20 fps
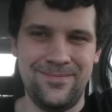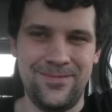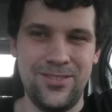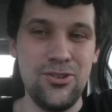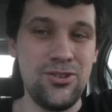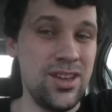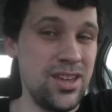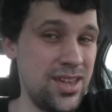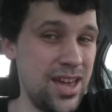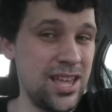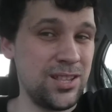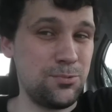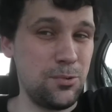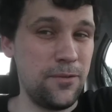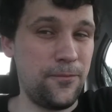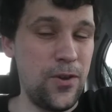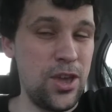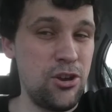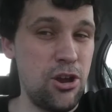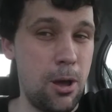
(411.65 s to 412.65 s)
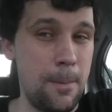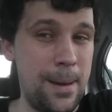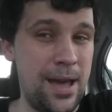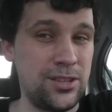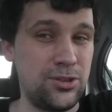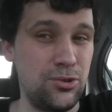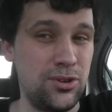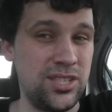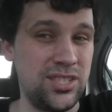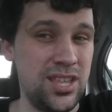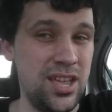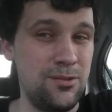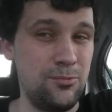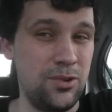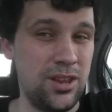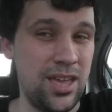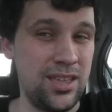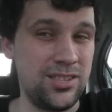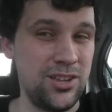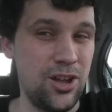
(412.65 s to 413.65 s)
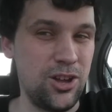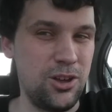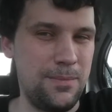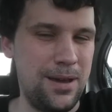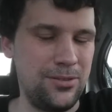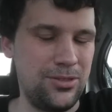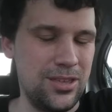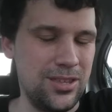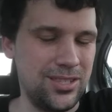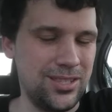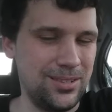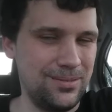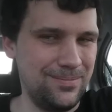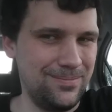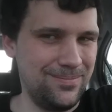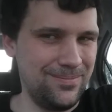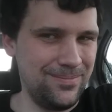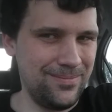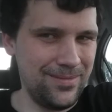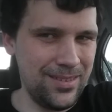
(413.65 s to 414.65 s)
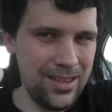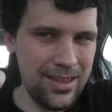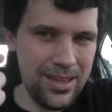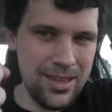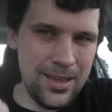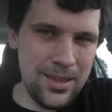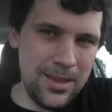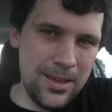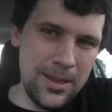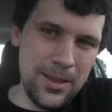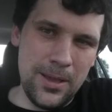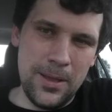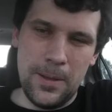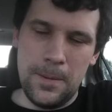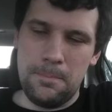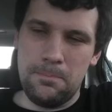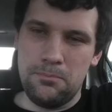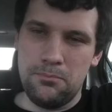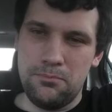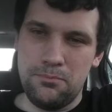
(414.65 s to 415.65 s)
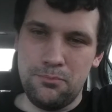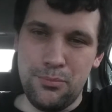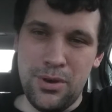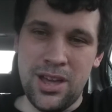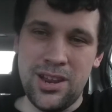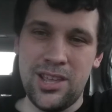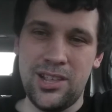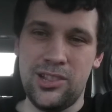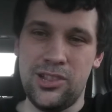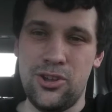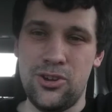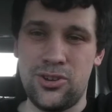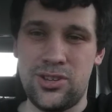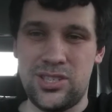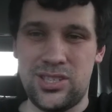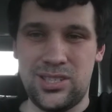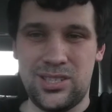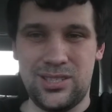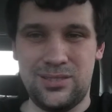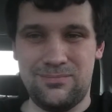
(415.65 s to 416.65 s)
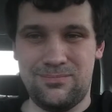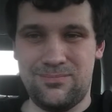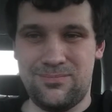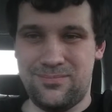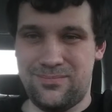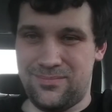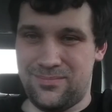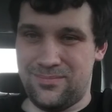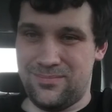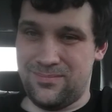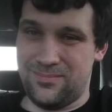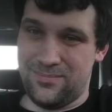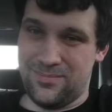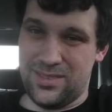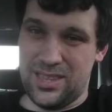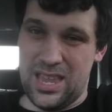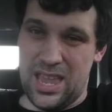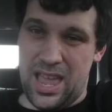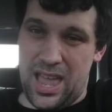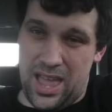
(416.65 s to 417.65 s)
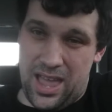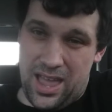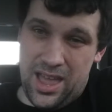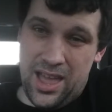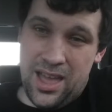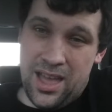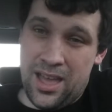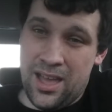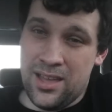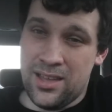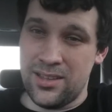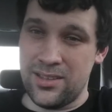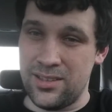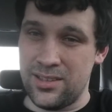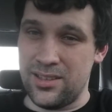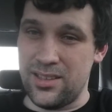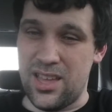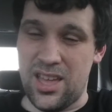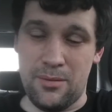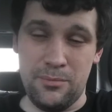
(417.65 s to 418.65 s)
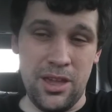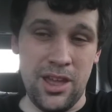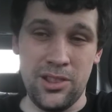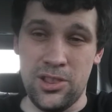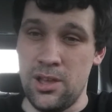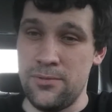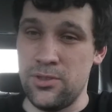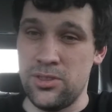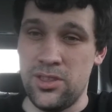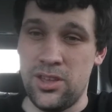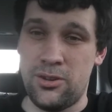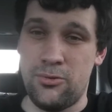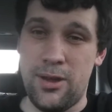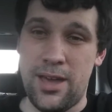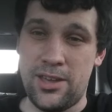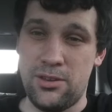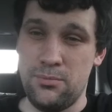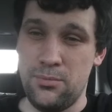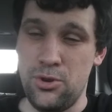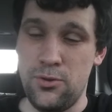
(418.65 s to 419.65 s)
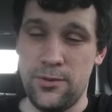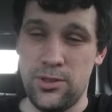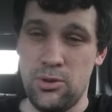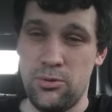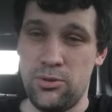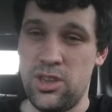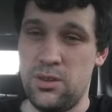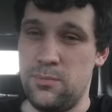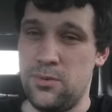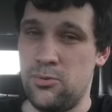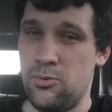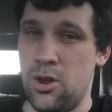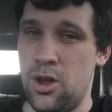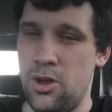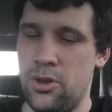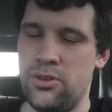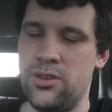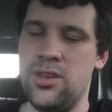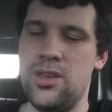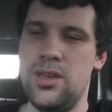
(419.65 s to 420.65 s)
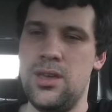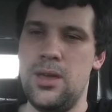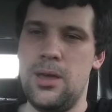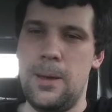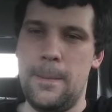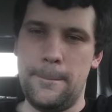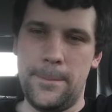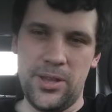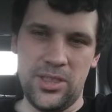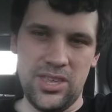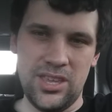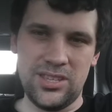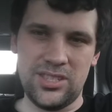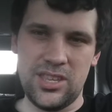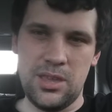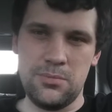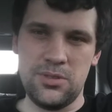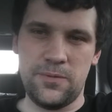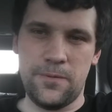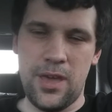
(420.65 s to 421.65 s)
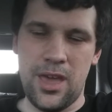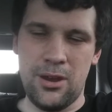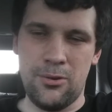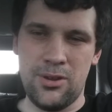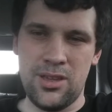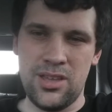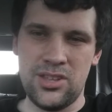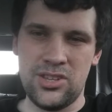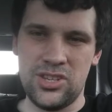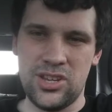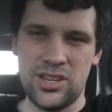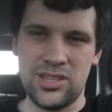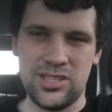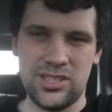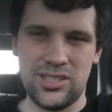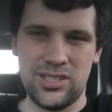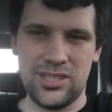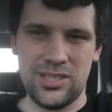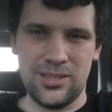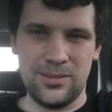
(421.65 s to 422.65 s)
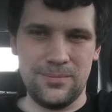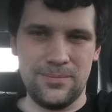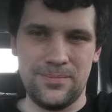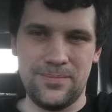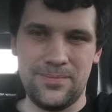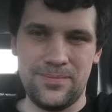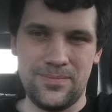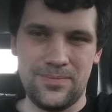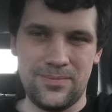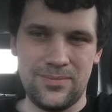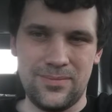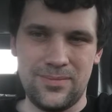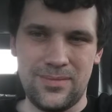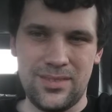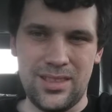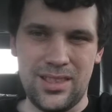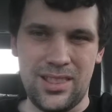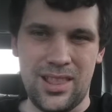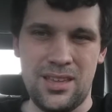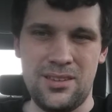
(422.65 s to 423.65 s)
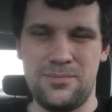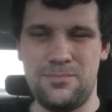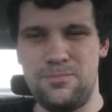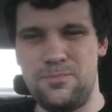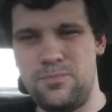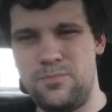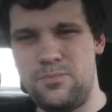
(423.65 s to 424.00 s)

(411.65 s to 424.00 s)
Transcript: You can guess what finger I'm about to extend when I talk about this. But it looks... I love the Nutcracker movie, don't get me wrong. But this seems very just... like...